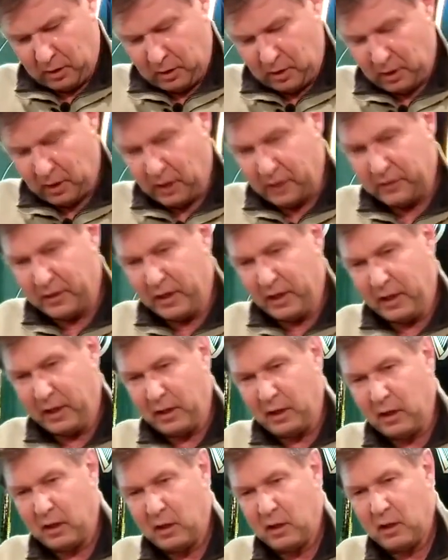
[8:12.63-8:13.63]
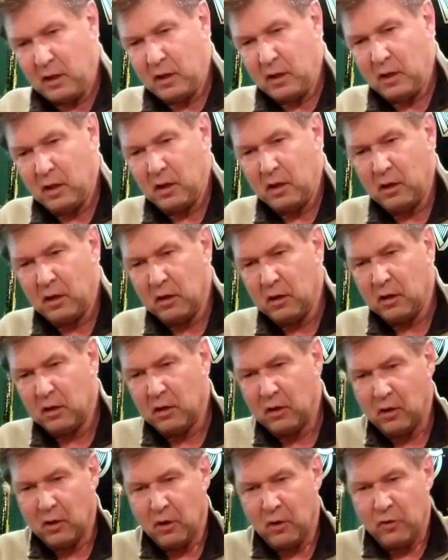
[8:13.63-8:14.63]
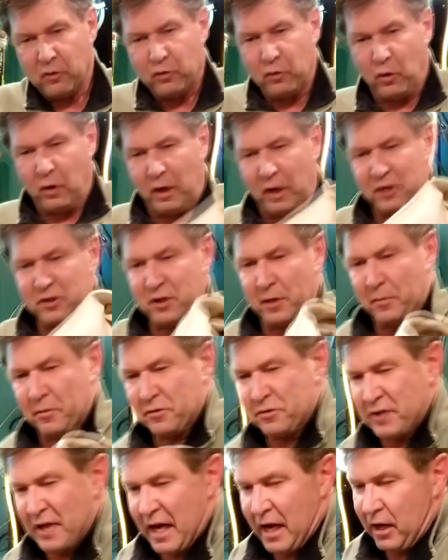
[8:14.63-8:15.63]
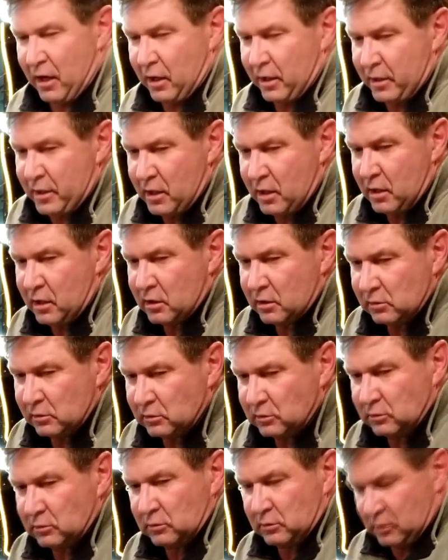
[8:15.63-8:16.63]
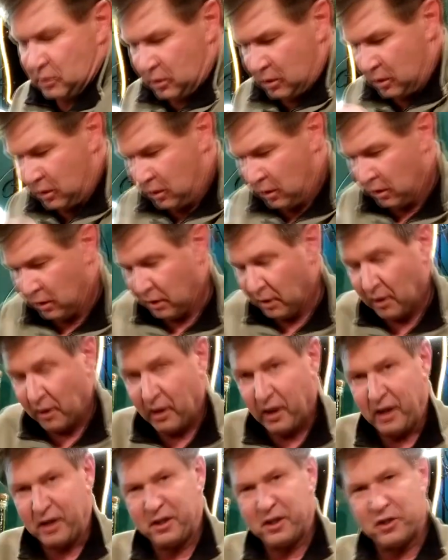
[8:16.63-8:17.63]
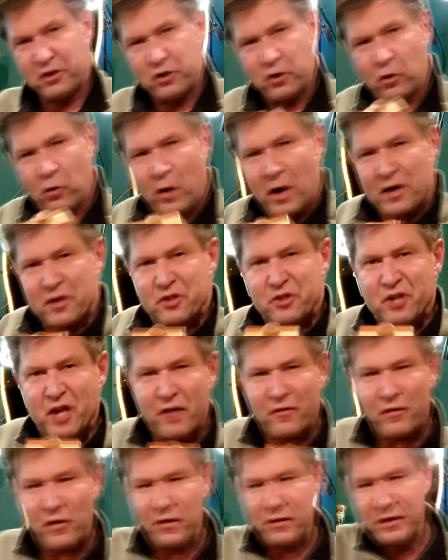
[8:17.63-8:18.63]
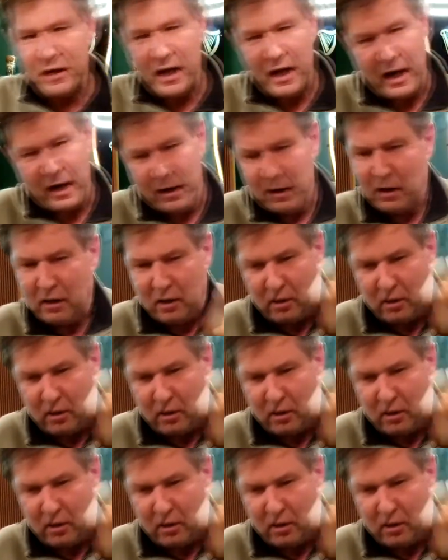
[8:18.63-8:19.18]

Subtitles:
And then throw it on some salad. And get your groceries done for the day.